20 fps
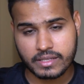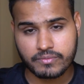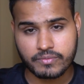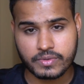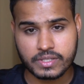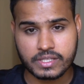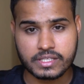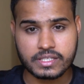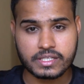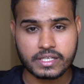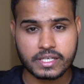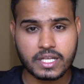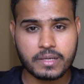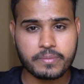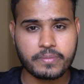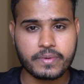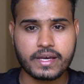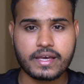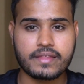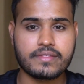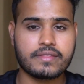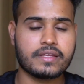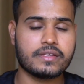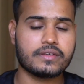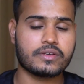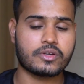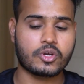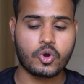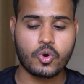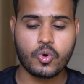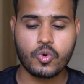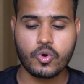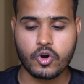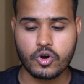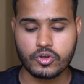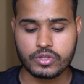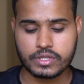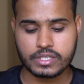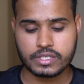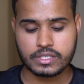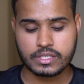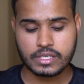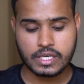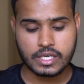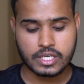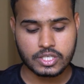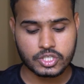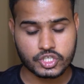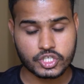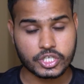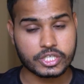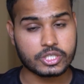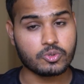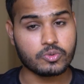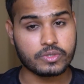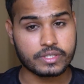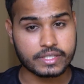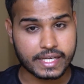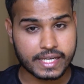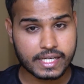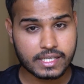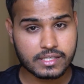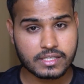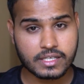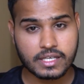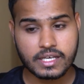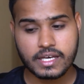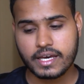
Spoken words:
with their help and then go on the scheduled date.